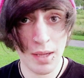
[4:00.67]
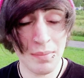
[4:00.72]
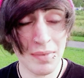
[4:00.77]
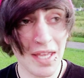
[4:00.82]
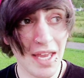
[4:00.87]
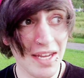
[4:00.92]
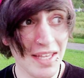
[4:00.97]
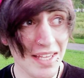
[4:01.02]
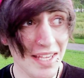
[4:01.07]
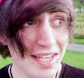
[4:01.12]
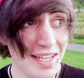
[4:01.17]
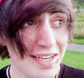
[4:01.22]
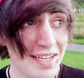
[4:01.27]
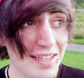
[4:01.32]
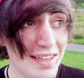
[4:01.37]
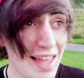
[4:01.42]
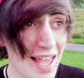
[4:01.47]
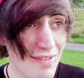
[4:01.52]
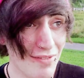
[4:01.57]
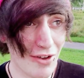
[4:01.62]
I'm getting eaten
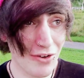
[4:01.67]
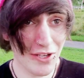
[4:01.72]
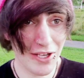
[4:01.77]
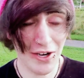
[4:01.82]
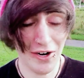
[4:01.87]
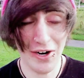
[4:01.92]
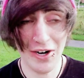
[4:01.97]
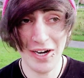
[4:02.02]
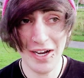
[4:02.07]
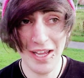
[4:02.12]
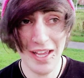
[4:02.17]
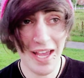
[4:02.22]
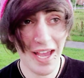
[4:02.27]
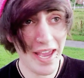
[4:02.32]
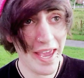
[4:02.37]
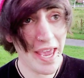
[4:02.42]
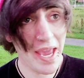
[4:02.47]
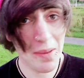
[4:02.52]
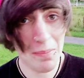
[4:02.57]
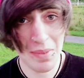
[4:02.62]
alive out here. I
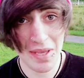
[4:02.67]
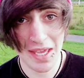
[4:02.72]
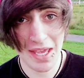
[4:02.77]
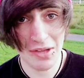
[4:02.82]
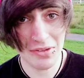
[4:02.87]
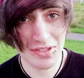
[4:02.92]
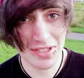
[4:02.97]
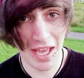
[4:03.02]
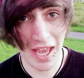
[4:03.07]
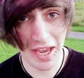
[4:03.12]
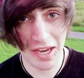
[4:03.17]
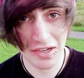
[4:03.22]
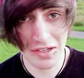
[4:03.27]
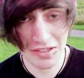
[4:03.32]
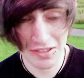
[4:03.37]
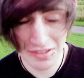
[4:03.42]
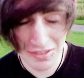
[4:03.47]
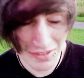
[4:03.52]
hate being outside.